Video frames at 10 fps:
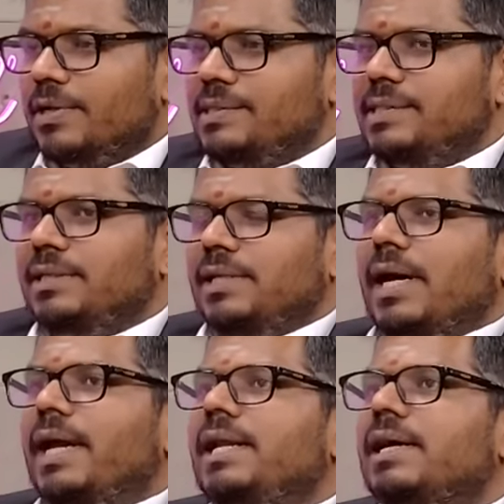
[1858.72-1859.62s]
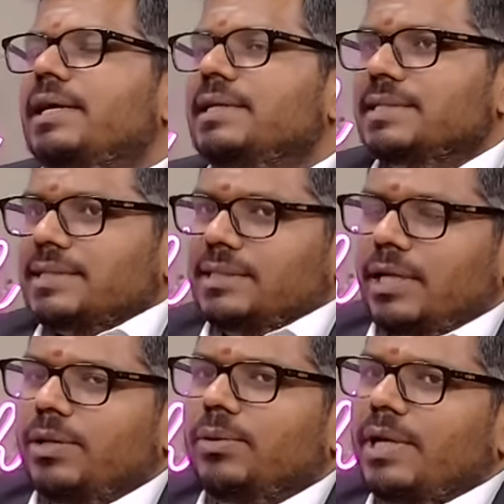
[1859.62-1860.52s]
Because, see, the idea is
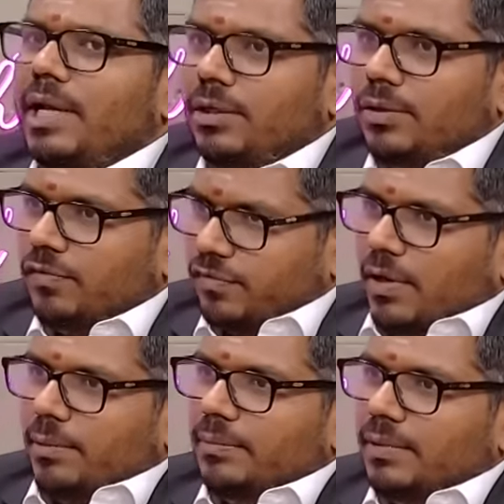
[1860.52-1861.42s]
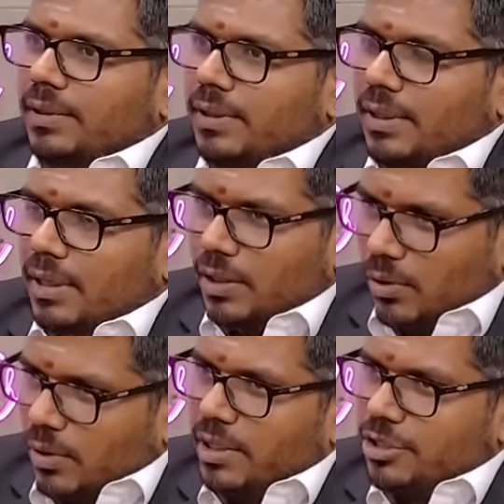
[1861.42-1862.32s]
that you need to form a
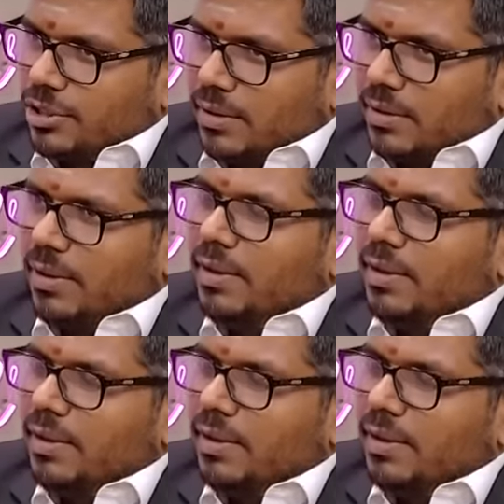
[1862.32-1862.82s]
coalition